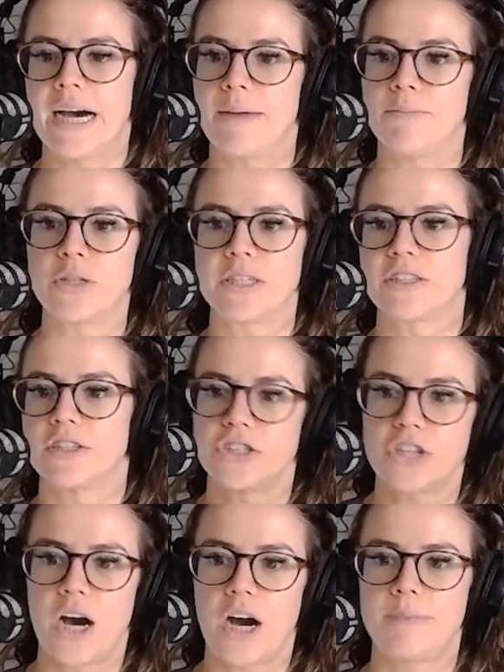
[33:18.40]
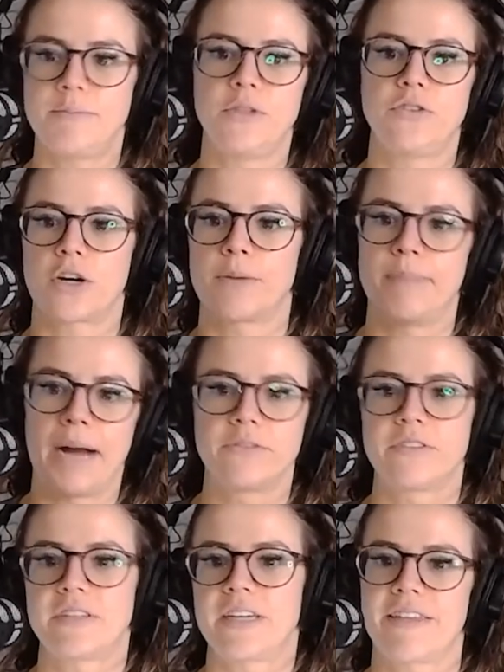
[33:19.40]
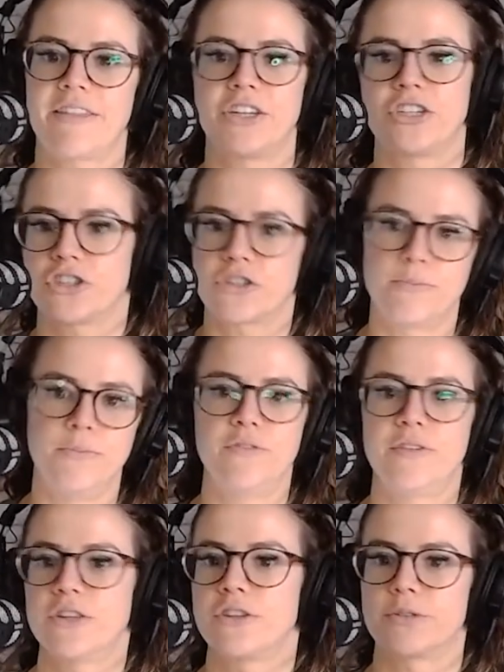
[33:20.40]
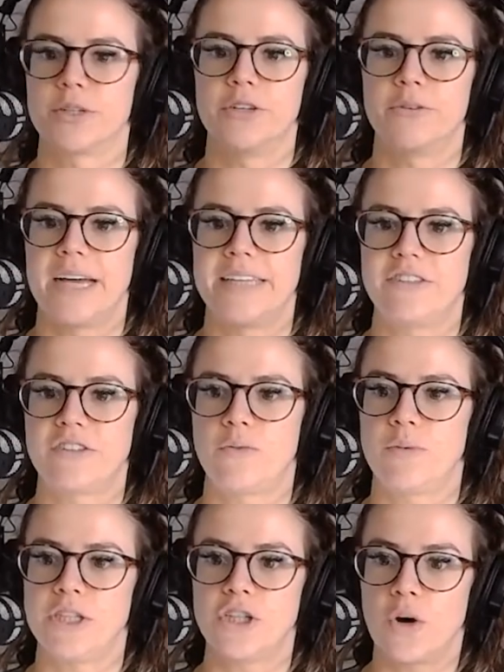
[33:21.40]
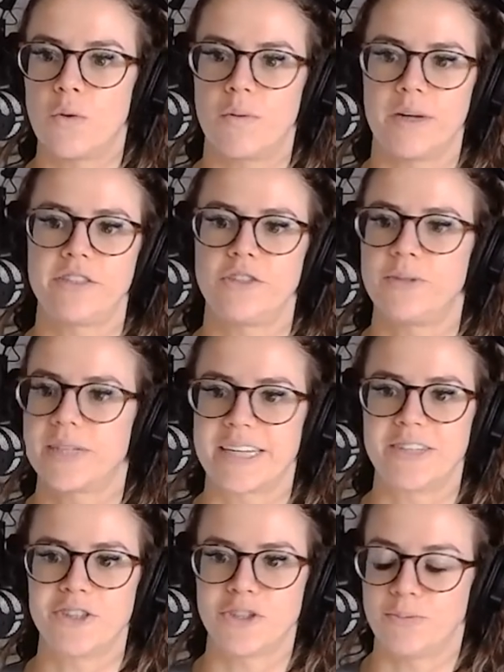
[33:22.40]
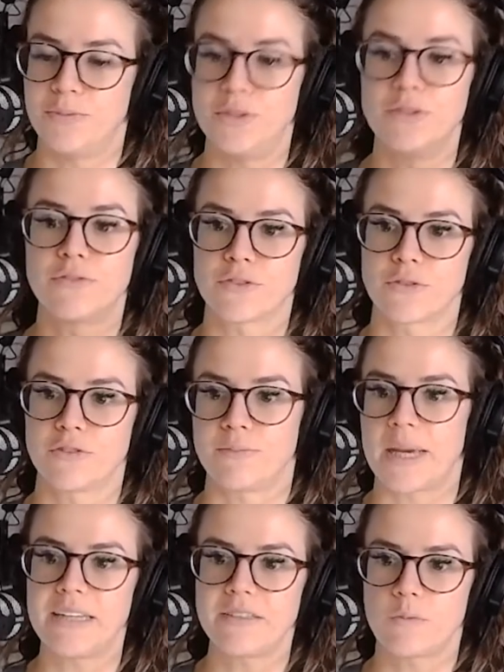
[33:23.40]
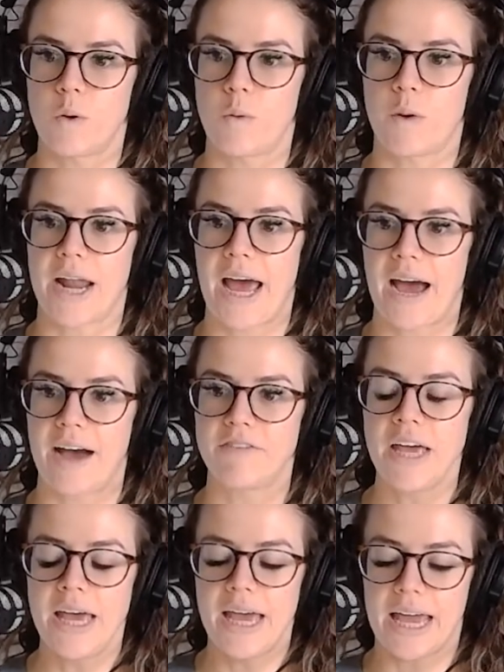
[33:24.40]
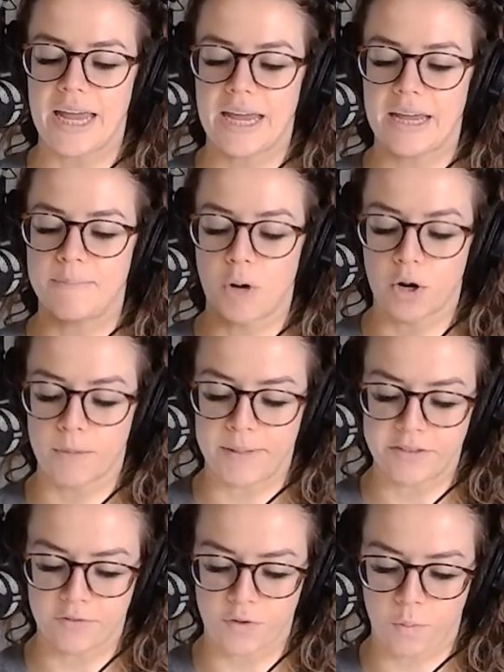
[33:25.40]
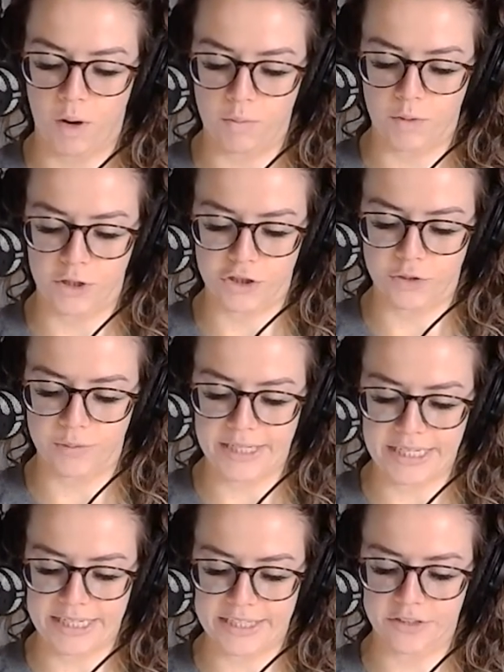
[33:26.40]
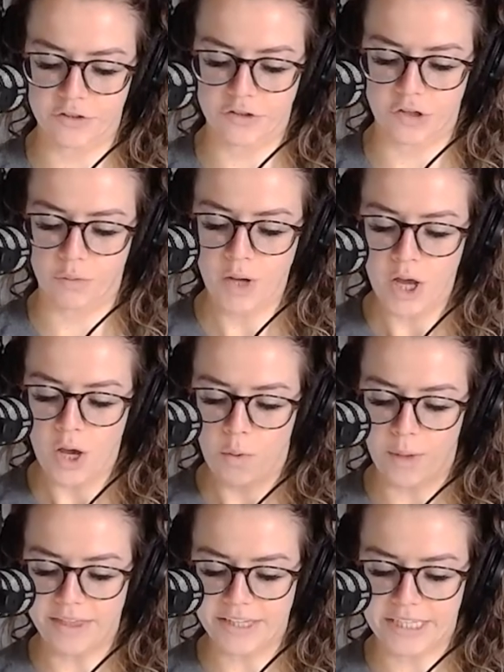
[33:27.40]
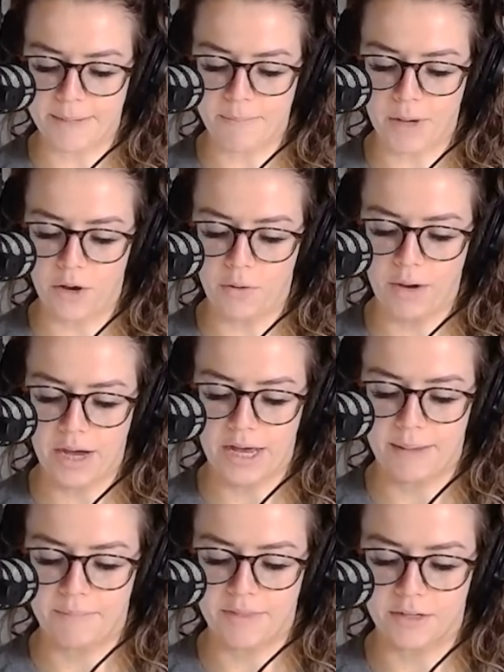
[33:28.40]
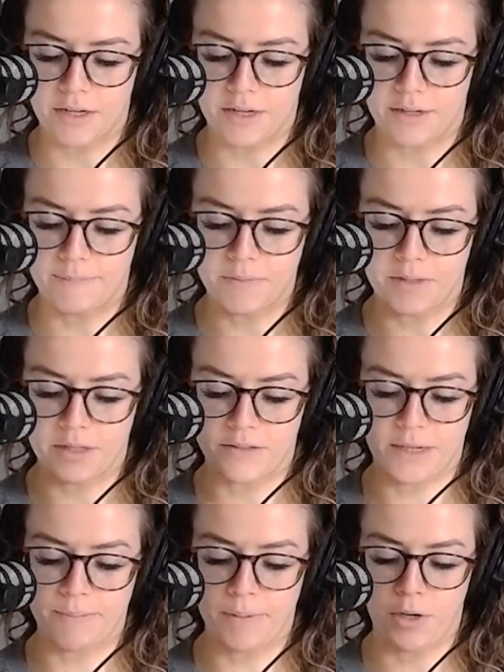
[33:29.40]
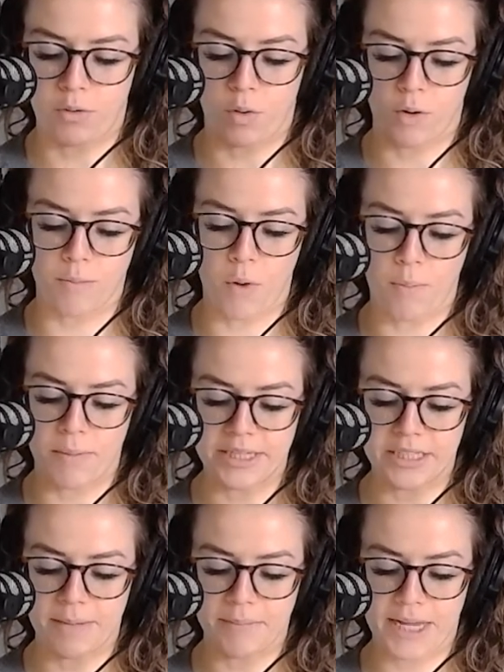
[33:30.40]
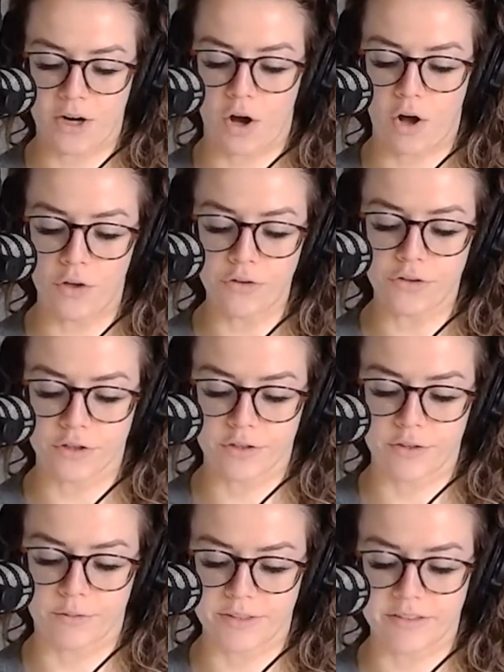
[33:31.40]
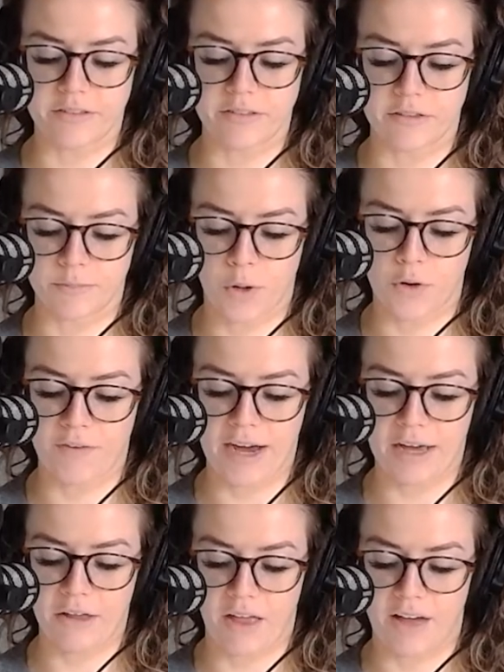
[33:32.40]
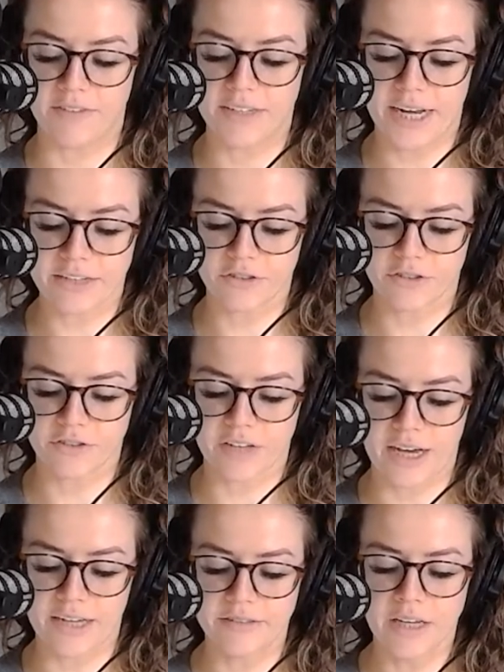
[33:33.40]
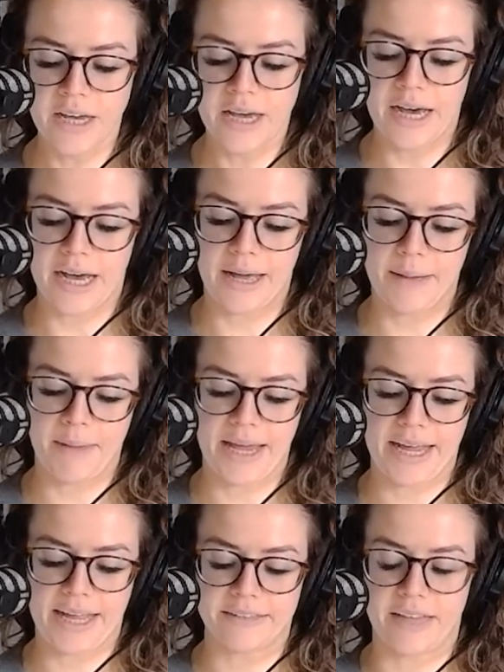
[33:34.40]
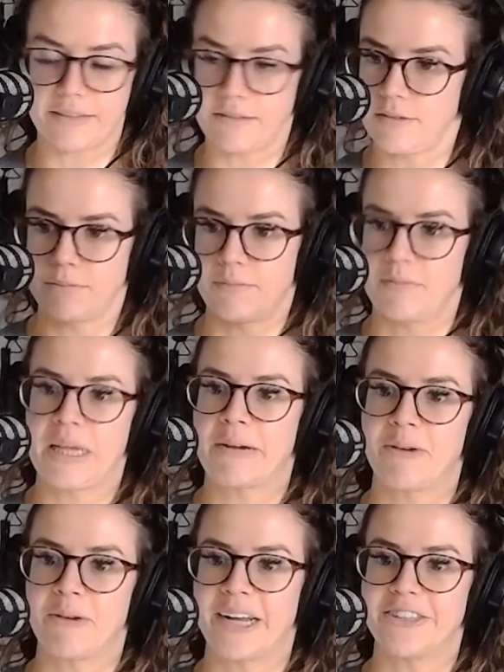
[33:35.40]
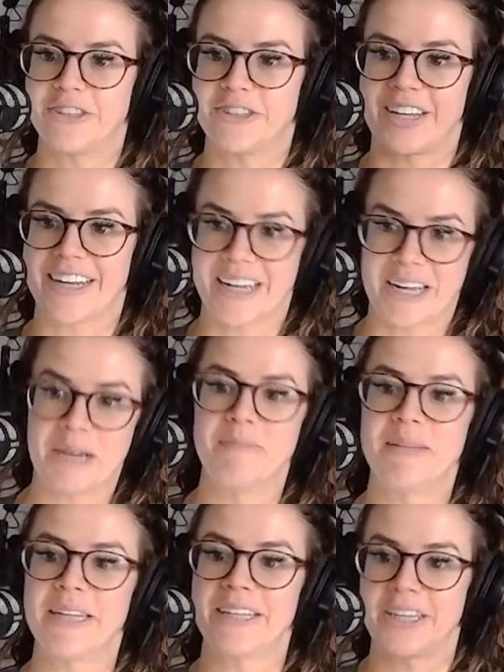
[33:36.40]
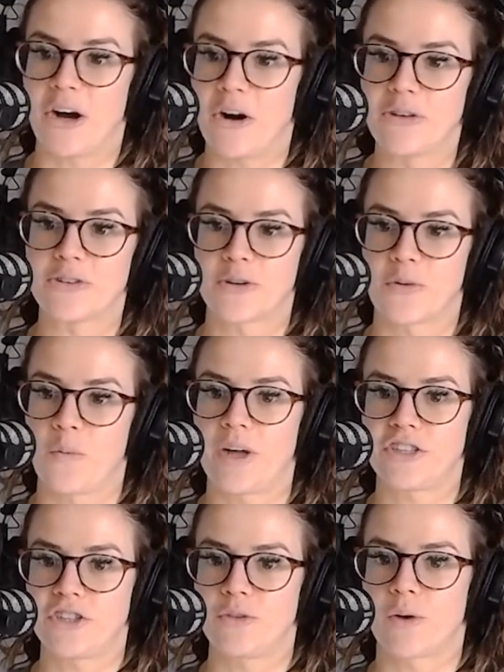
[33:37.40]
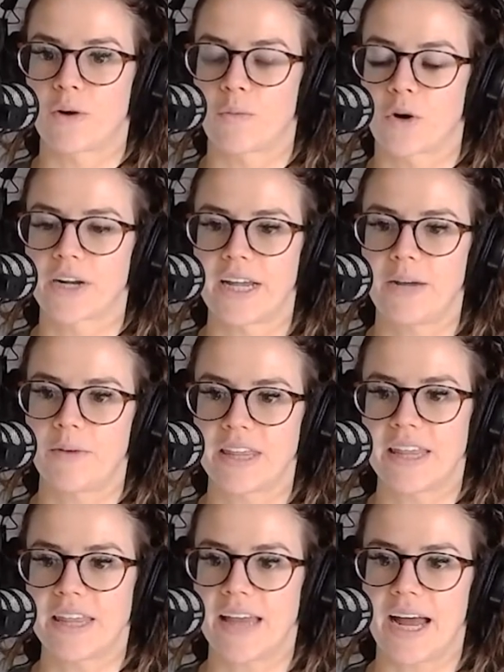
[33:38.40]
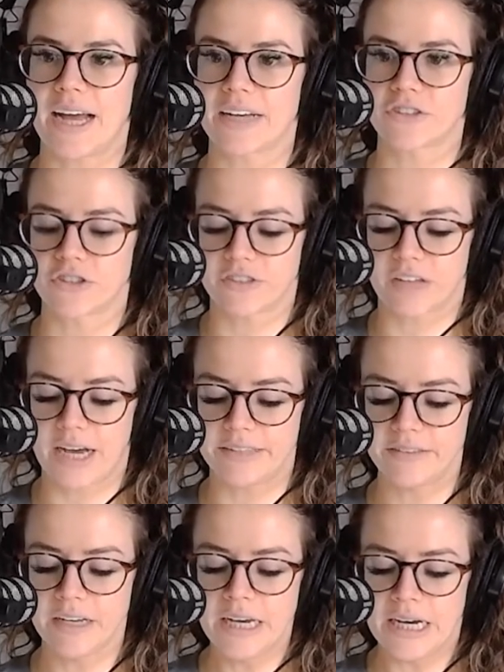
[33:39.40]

You get to the top, you start bouncing, and then you're just moving through. And so we don't want to, again, just move through space. We want to have a purpose for what we're doing here. So with tempo, the tempo or momentum can alter the resistance profile of an exercise. And that's like what I just said, it can completely alter what you are working within that exercise.